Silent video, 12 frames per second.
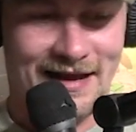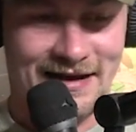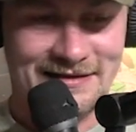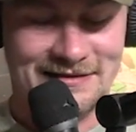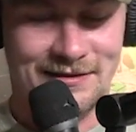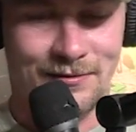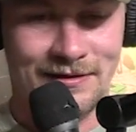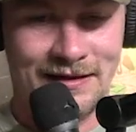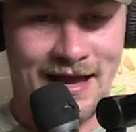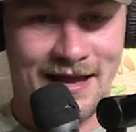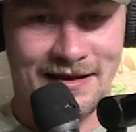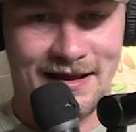And he's doing
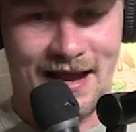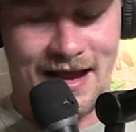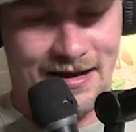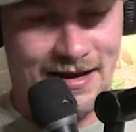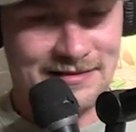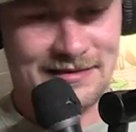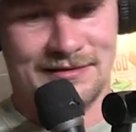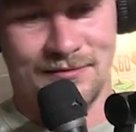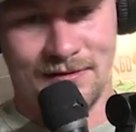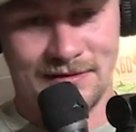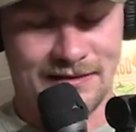that. And as he's doing it,